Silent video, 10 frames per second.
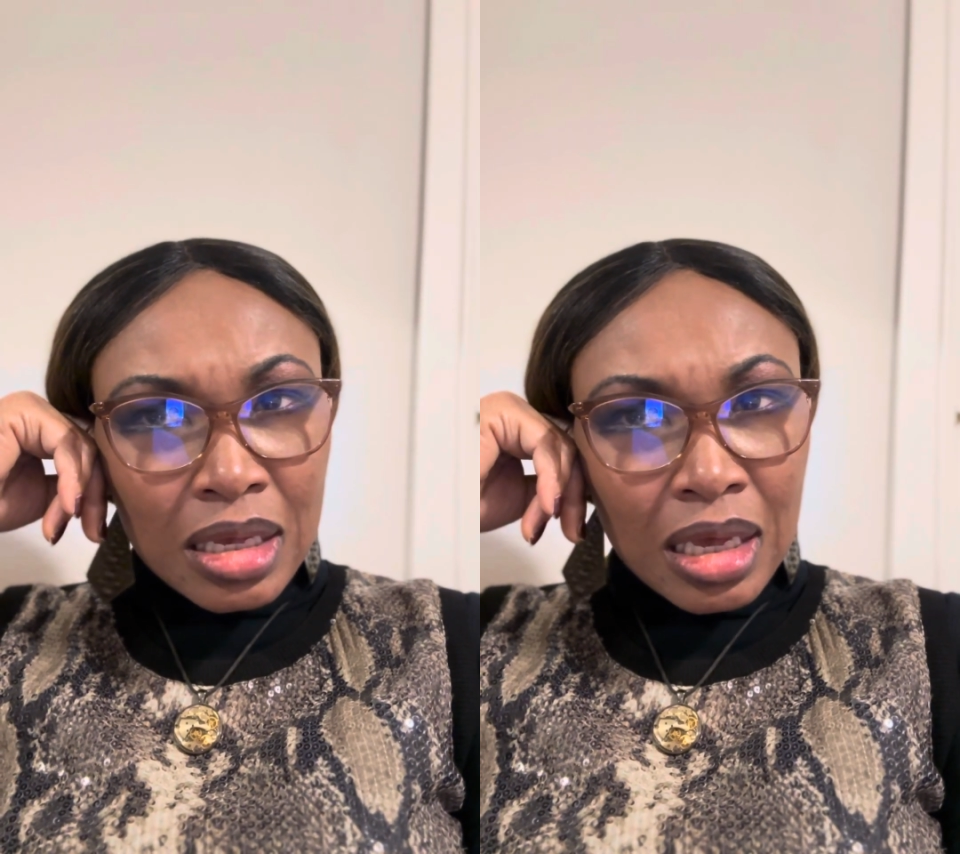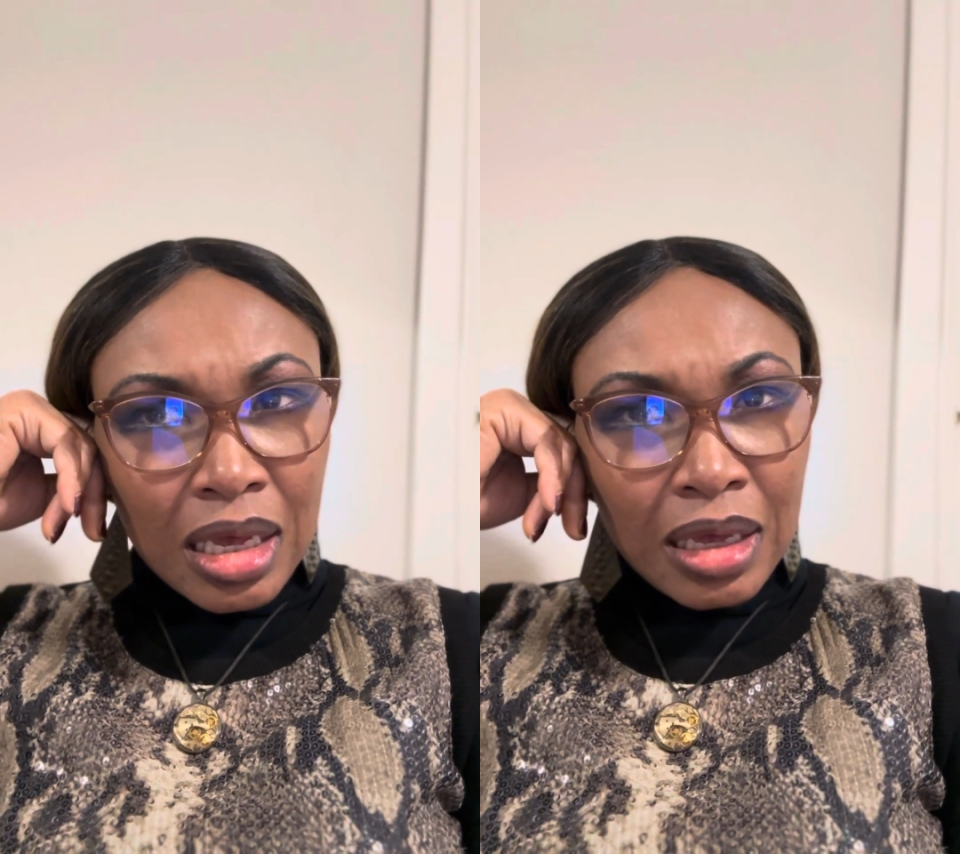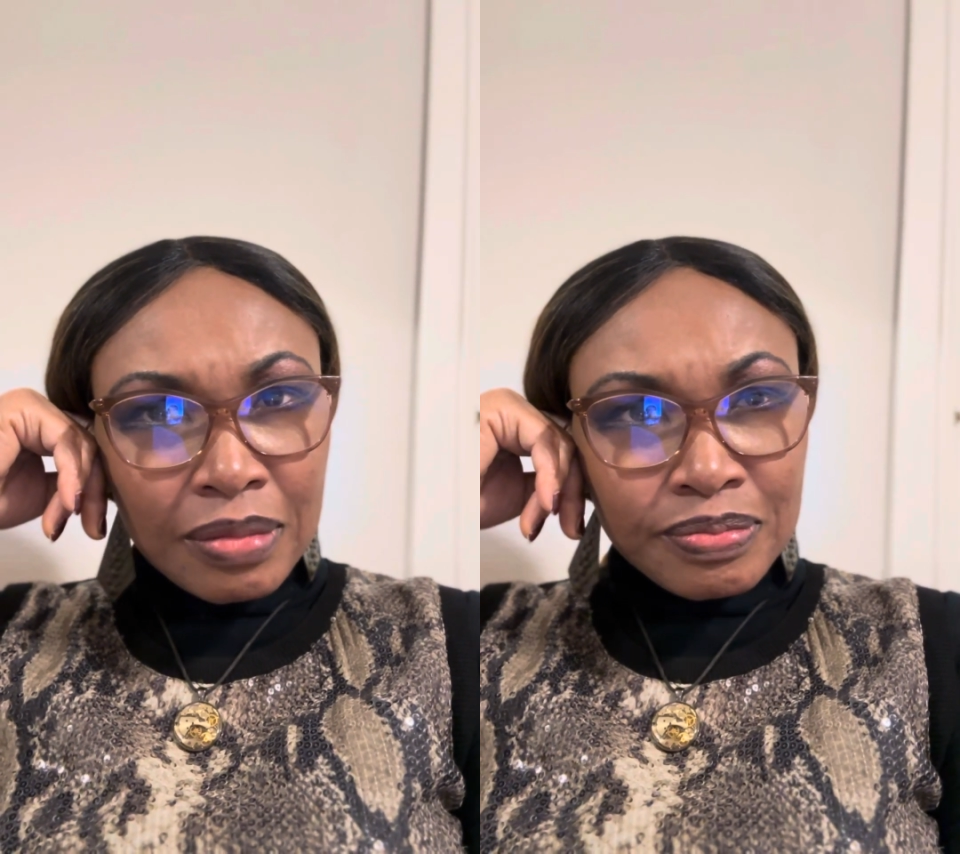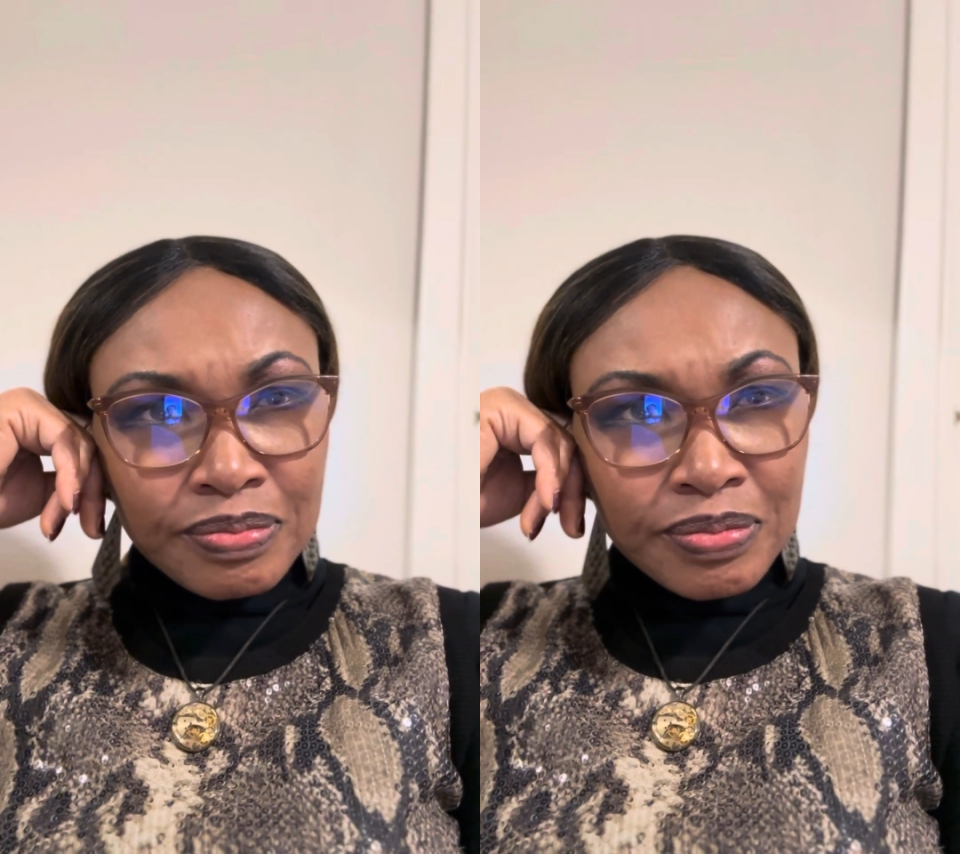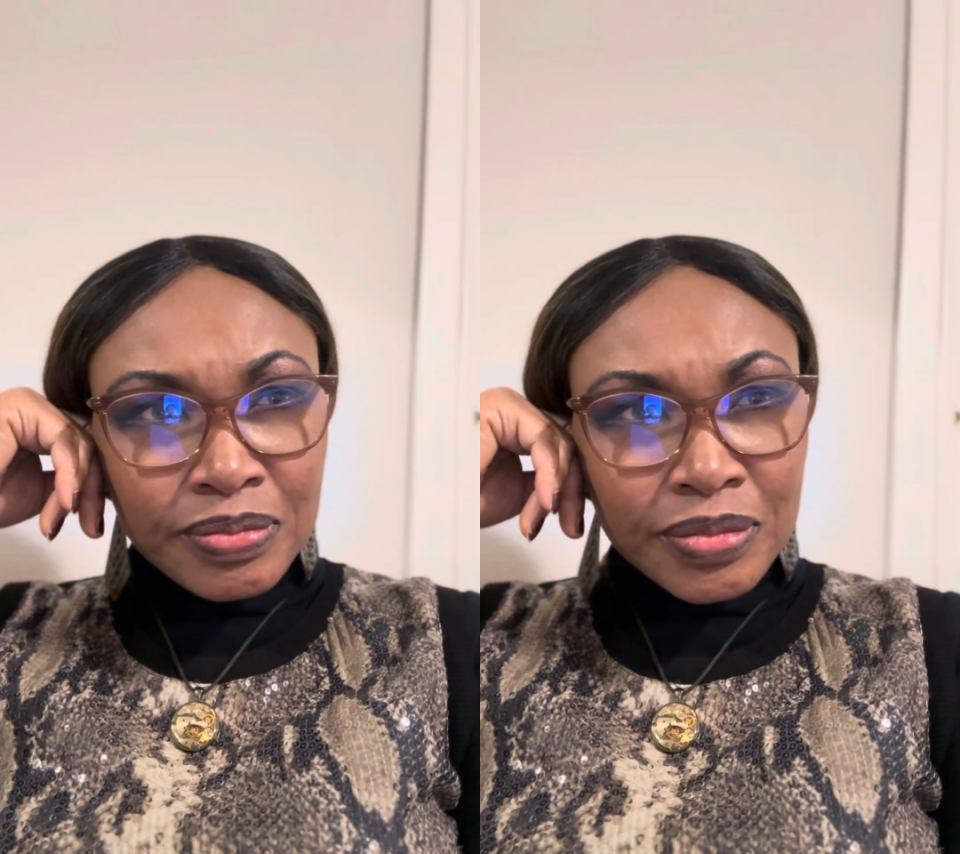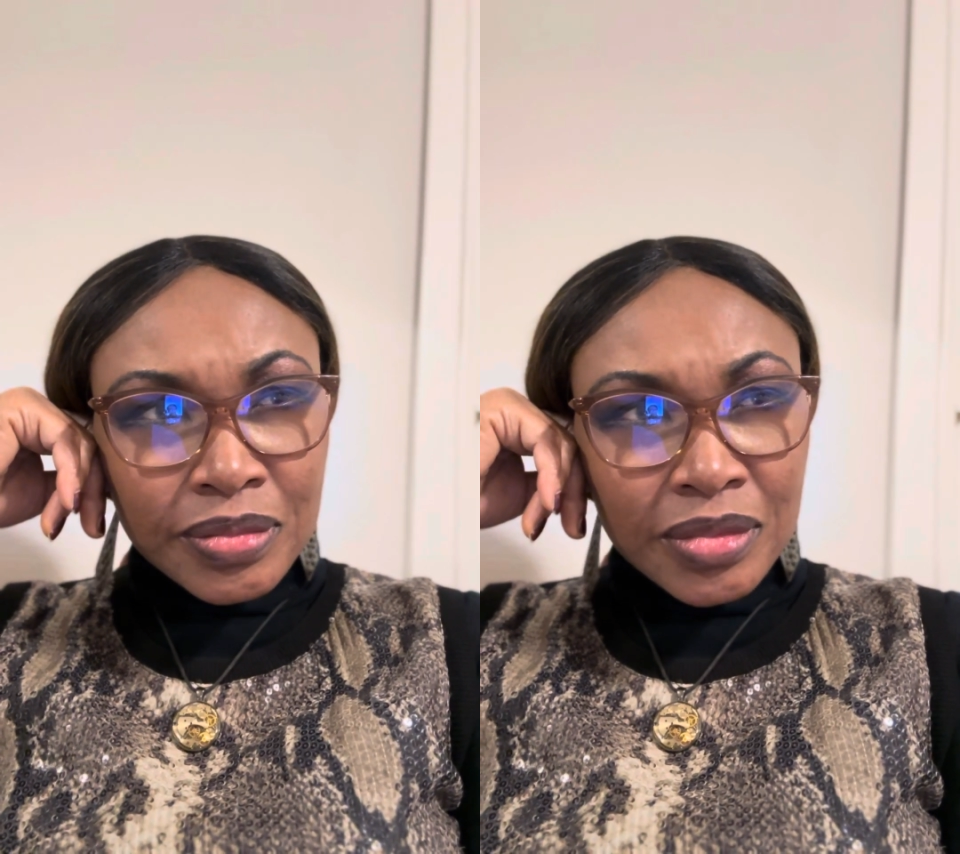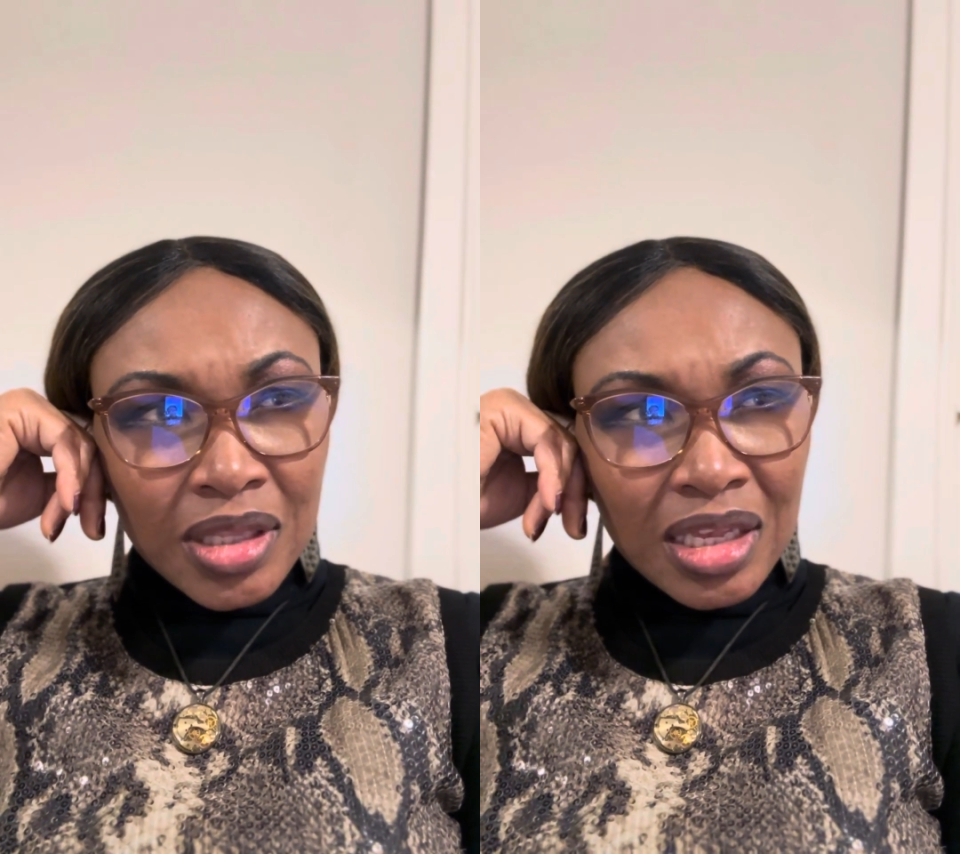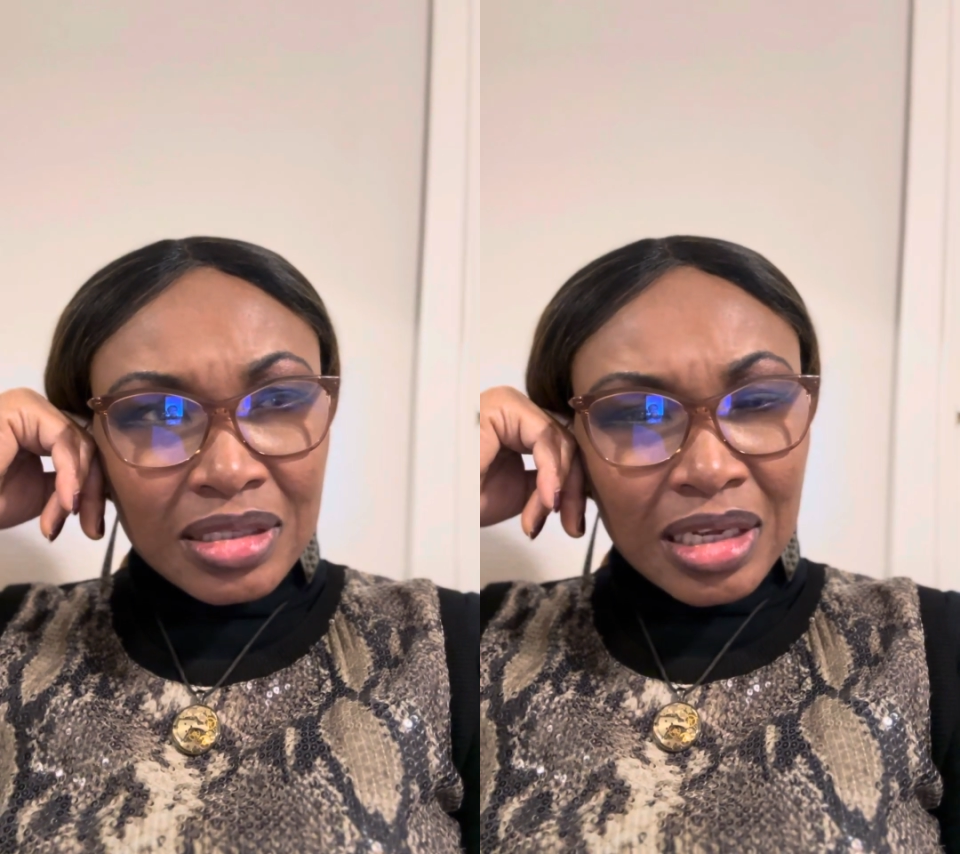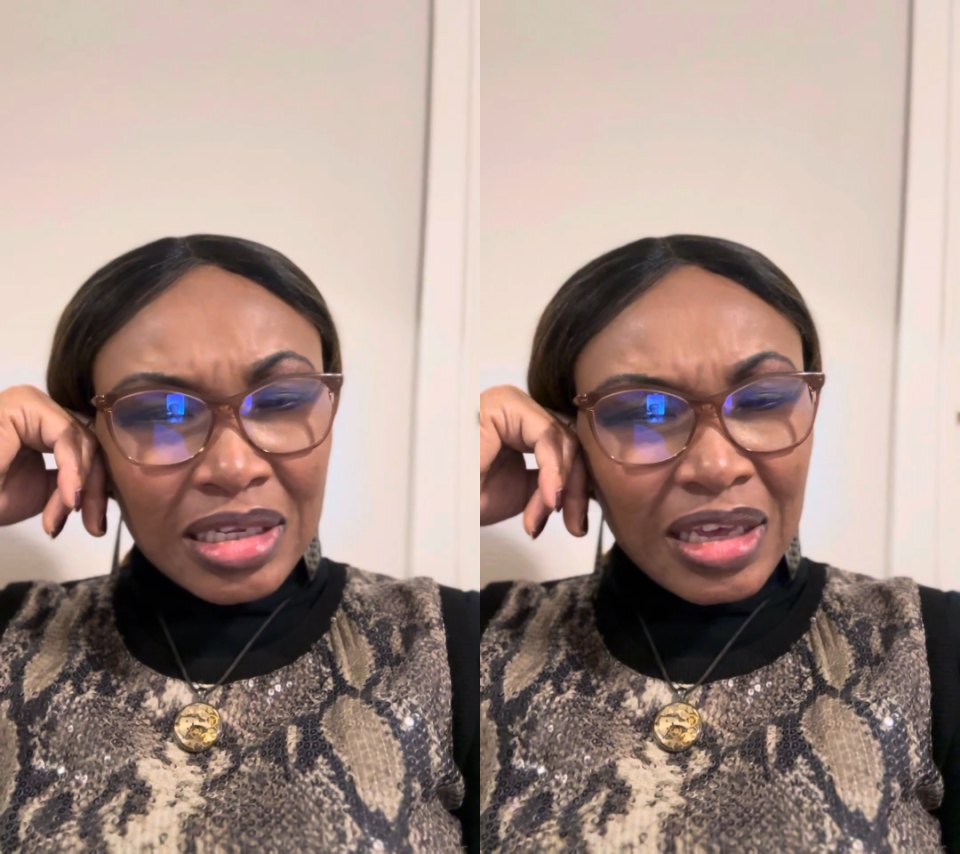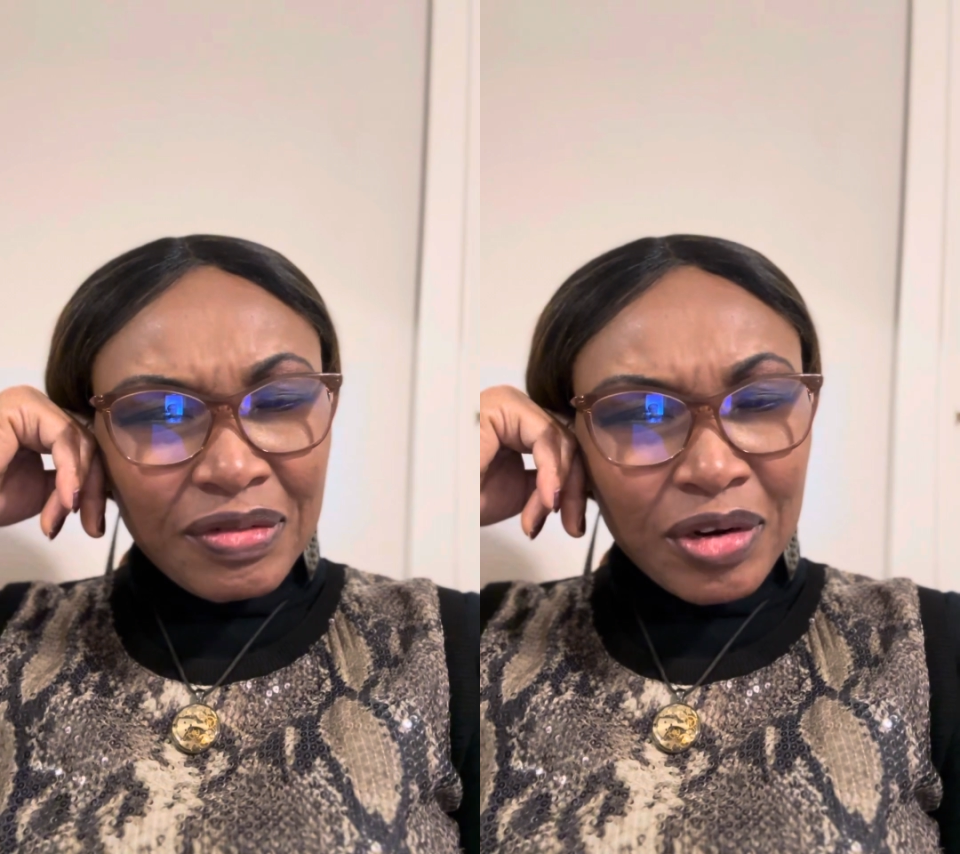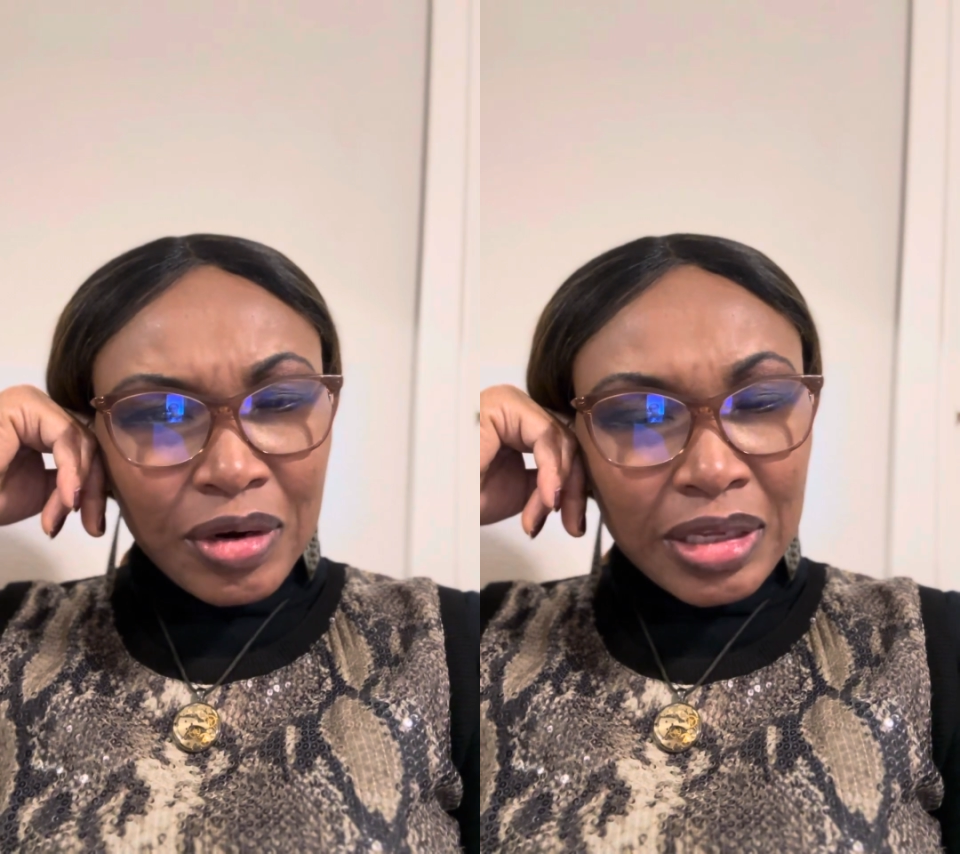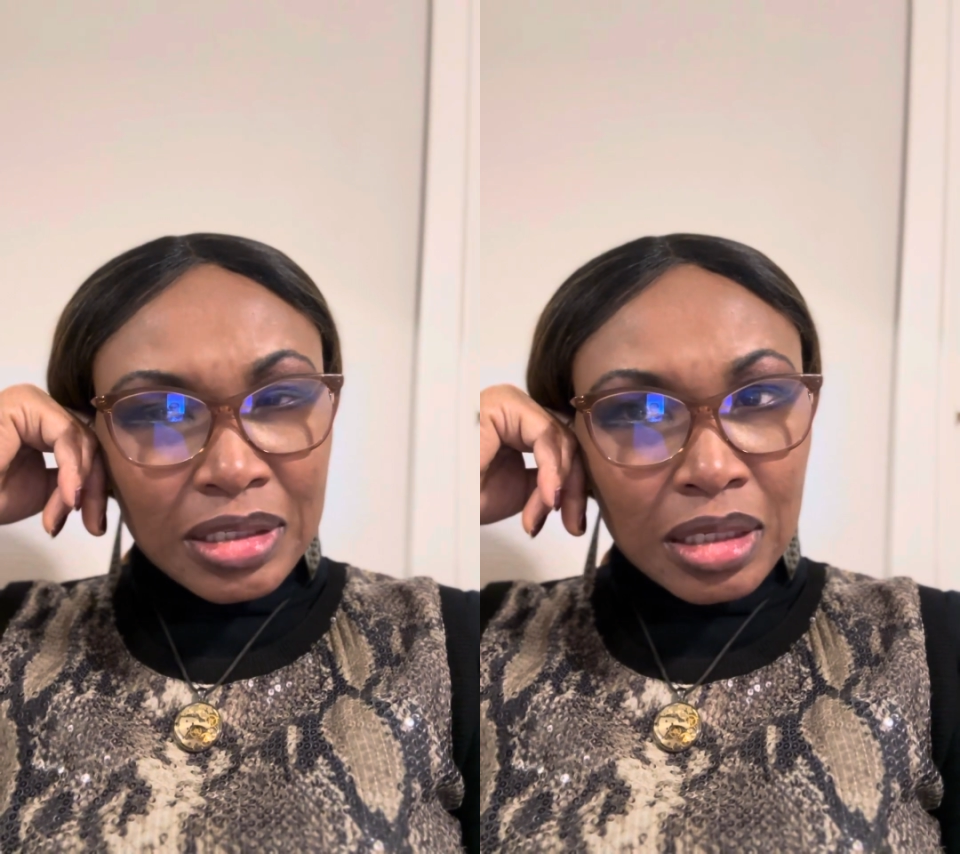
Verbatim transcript: Um, let's not take it for granted.